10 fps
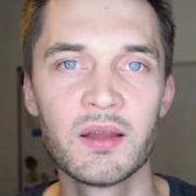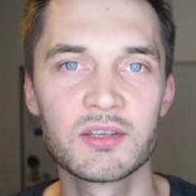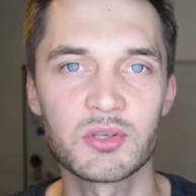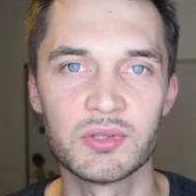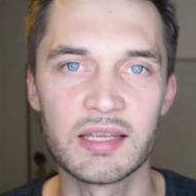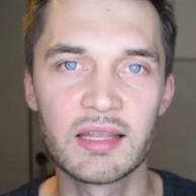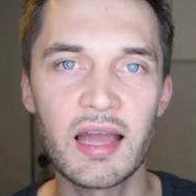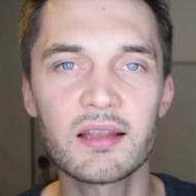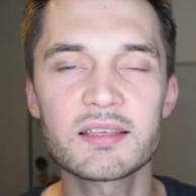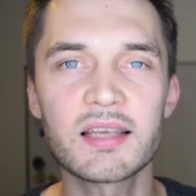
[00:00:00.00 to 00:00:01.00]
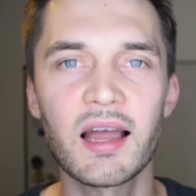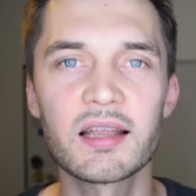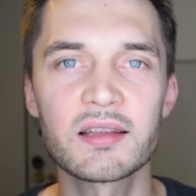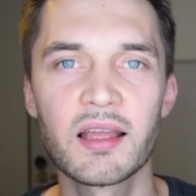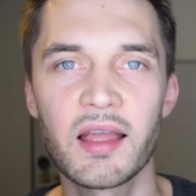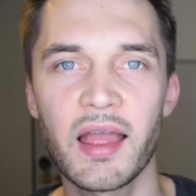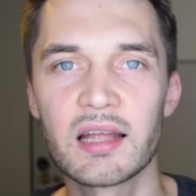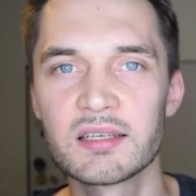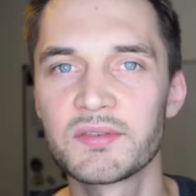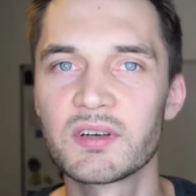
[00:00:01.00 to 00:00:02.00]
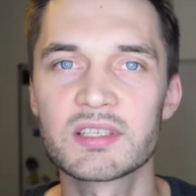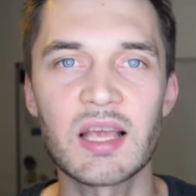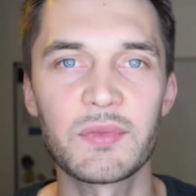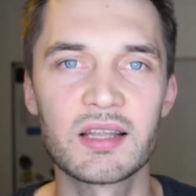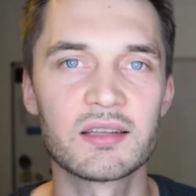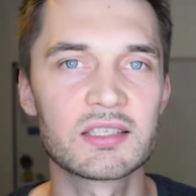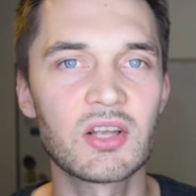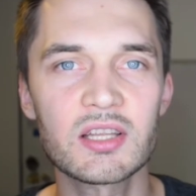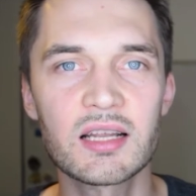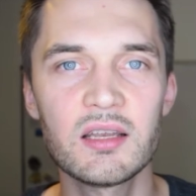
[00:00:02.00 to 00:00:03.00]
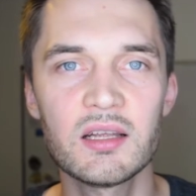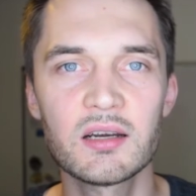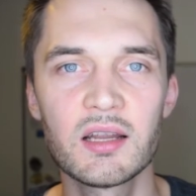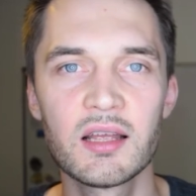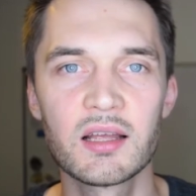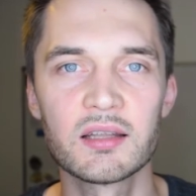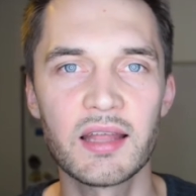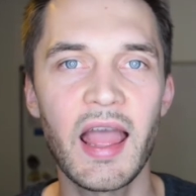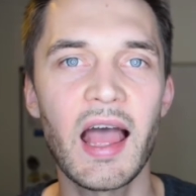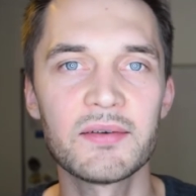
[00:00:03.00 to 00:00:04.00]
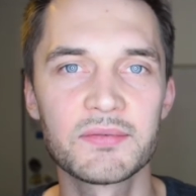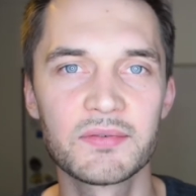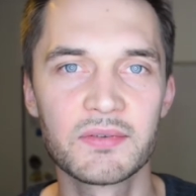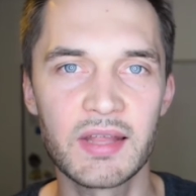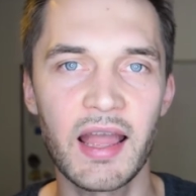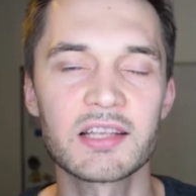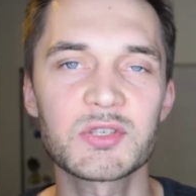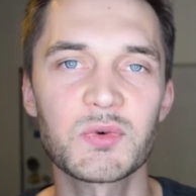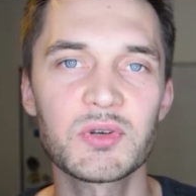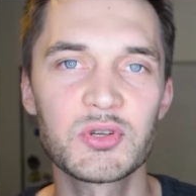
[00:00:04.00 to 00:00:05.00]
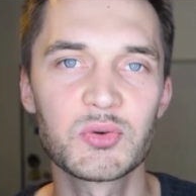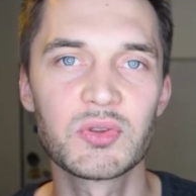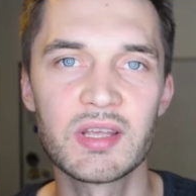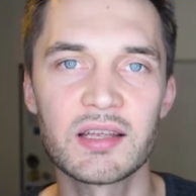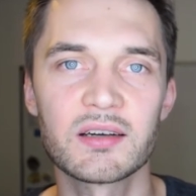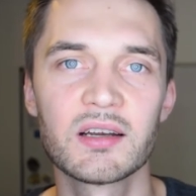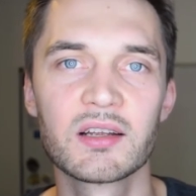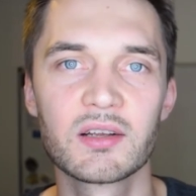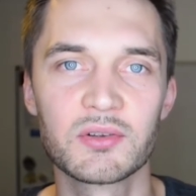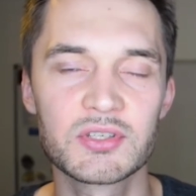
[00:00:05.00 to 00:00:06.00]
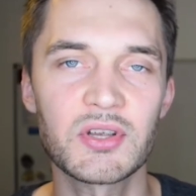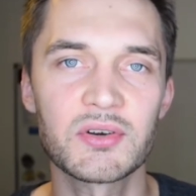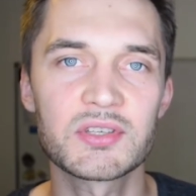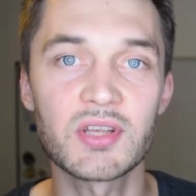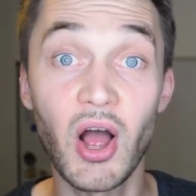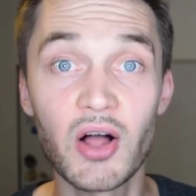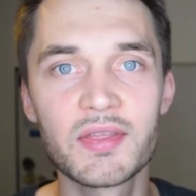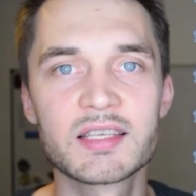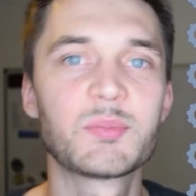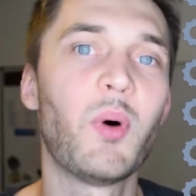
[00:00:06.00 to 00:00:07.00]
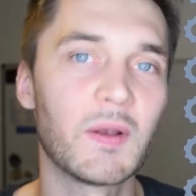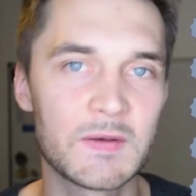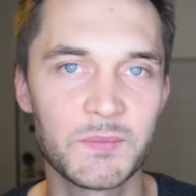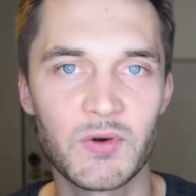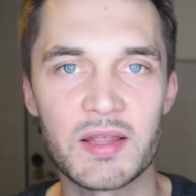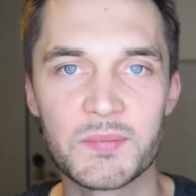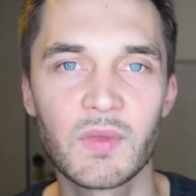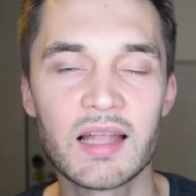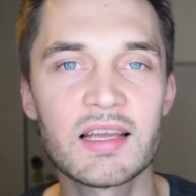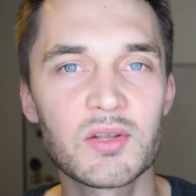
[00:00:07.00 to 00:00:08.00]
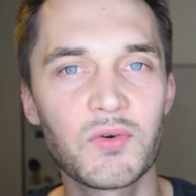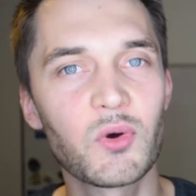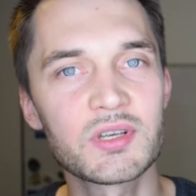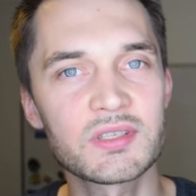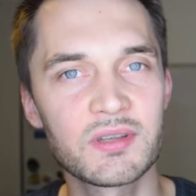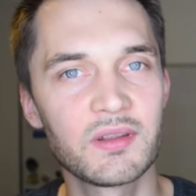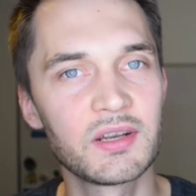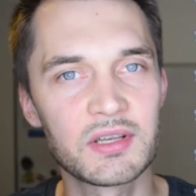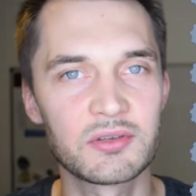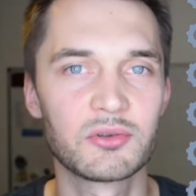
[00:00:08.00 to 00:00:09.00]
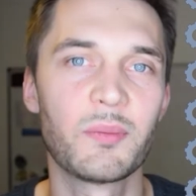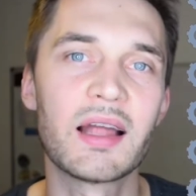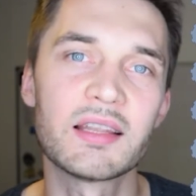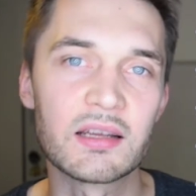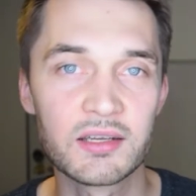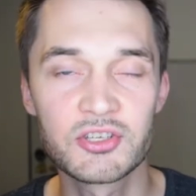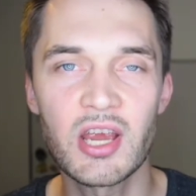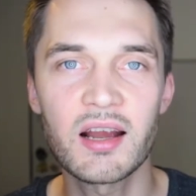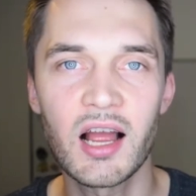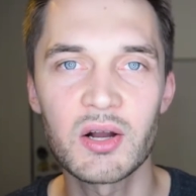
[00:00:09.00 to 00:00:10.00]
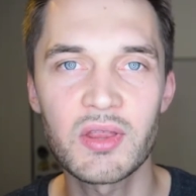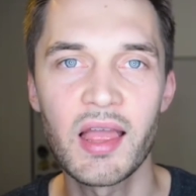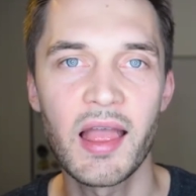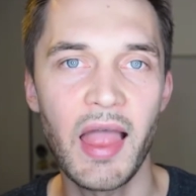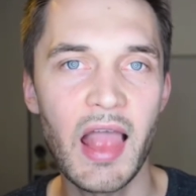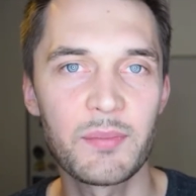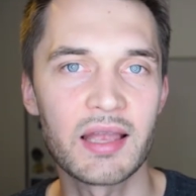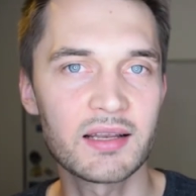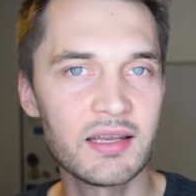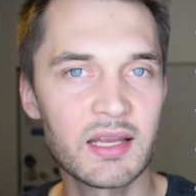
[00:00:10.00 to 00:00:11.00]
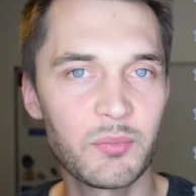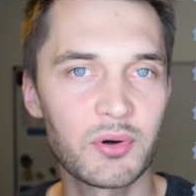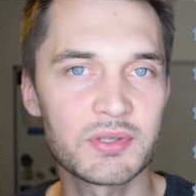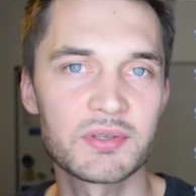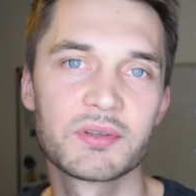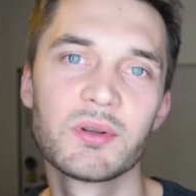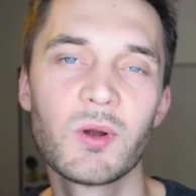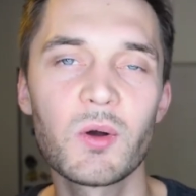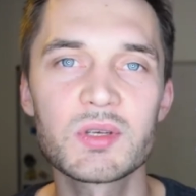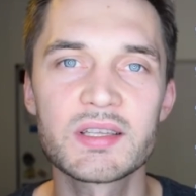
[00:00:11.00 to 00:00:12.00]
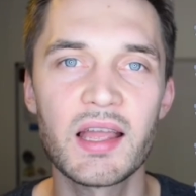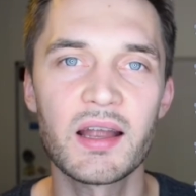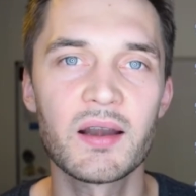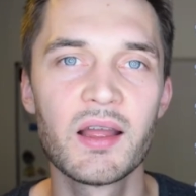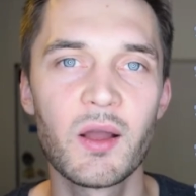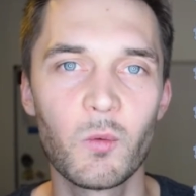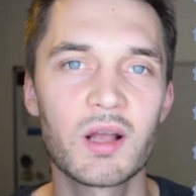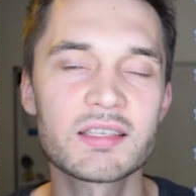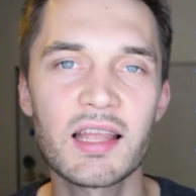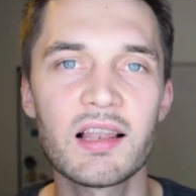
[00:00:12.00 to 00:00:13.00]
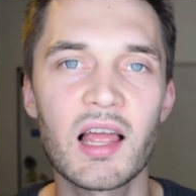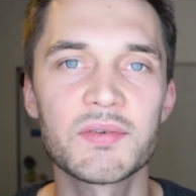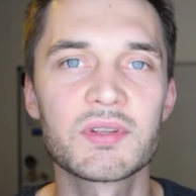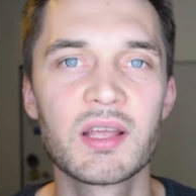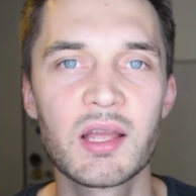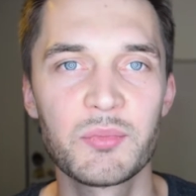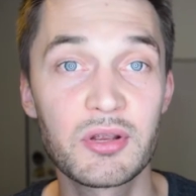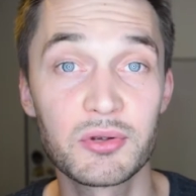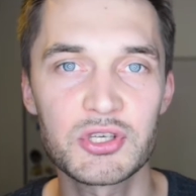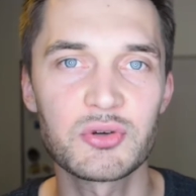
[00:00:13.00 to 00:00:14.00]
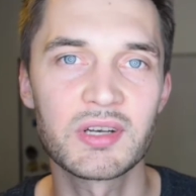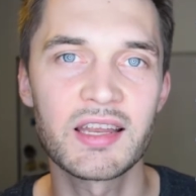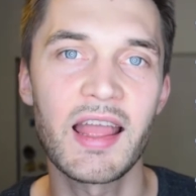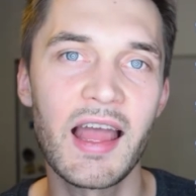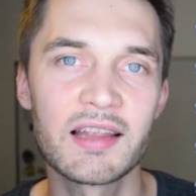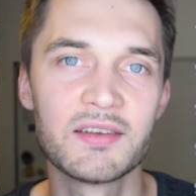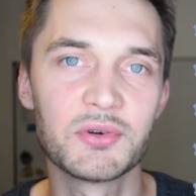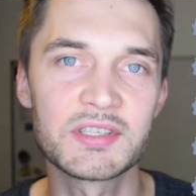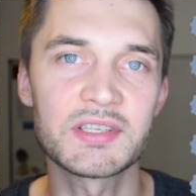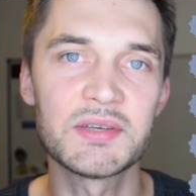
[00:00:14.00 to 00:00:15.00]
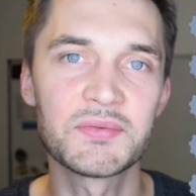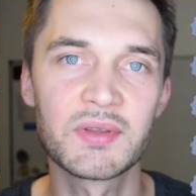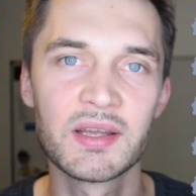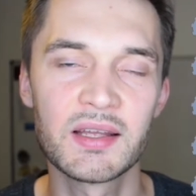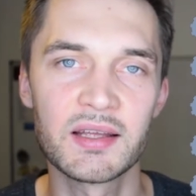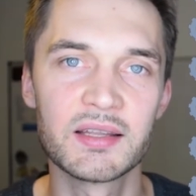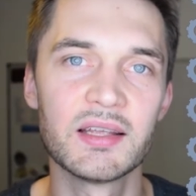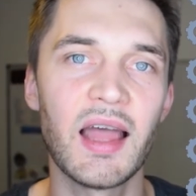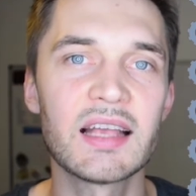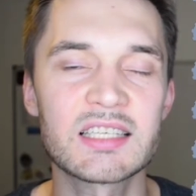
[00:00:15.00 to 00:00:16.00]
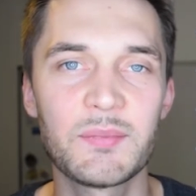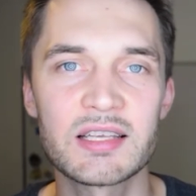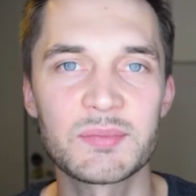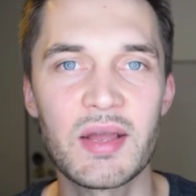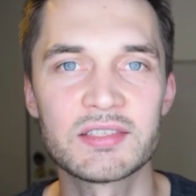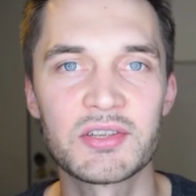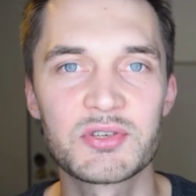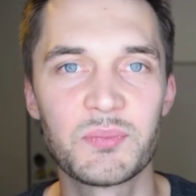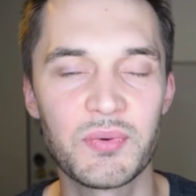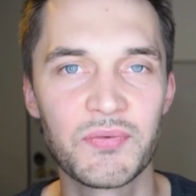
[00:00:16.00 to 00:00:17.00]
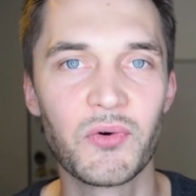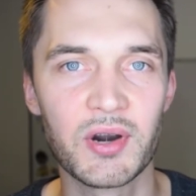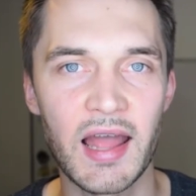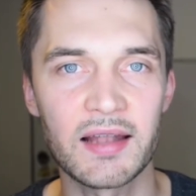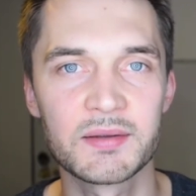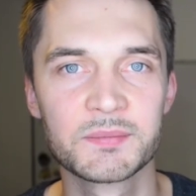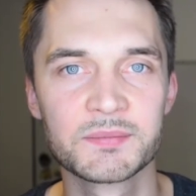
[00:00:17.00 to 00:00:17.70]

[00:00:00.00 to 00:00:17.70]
So they get inside, and if there's something that is not clear, they have the answer to their concerns on the spot, right? And then of course there is an automatic checkout, and my cleaning person goes there once they left because she already had received the SMS message before that.